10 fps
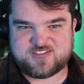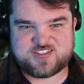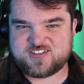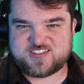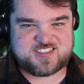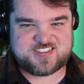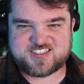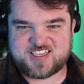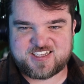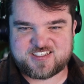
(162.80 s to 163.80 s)
You don't
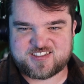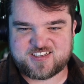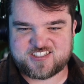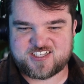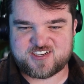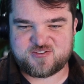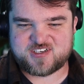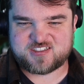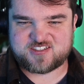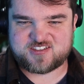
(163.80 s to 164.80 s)
understand. And Chuck, why
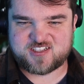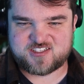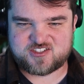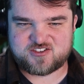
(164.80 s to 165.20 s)
didn't you tell the